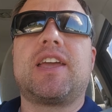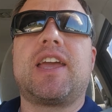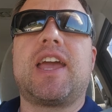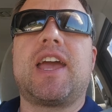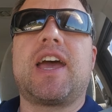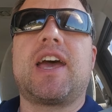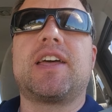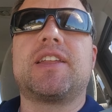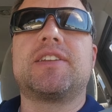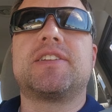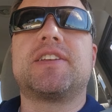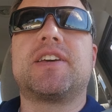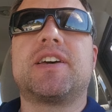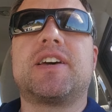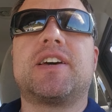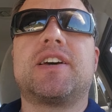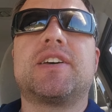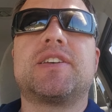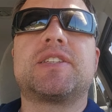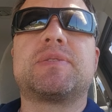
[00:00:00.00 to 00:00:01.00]
and
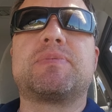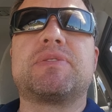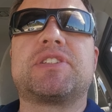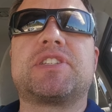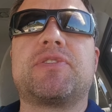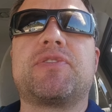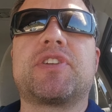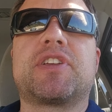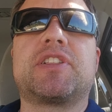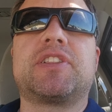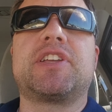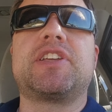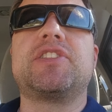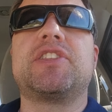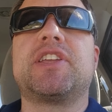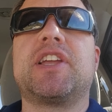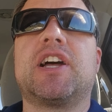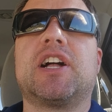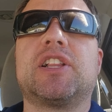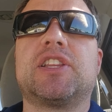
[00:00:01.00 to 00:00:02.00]
uh, specifically in
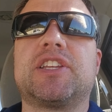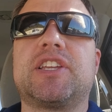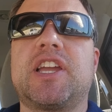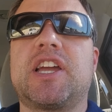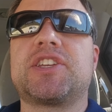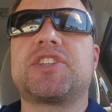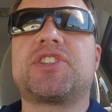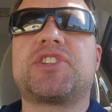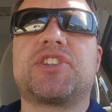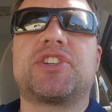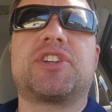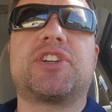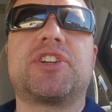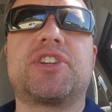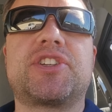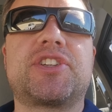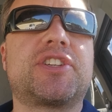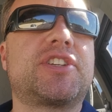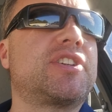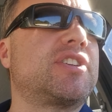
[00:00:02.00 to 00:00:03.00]
the LDS
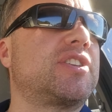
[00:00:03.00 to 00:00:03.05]
Church,